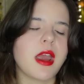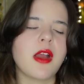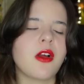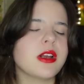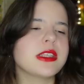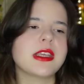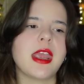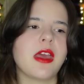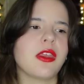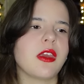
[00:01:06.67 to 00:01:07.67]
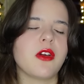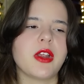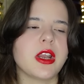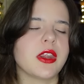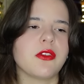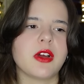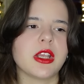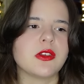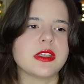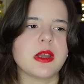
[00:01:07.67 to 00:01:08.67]
I honestly can't think of anything
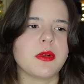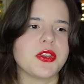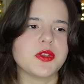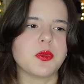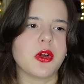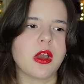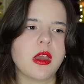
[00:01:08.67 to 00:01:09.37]
funny to say about this book.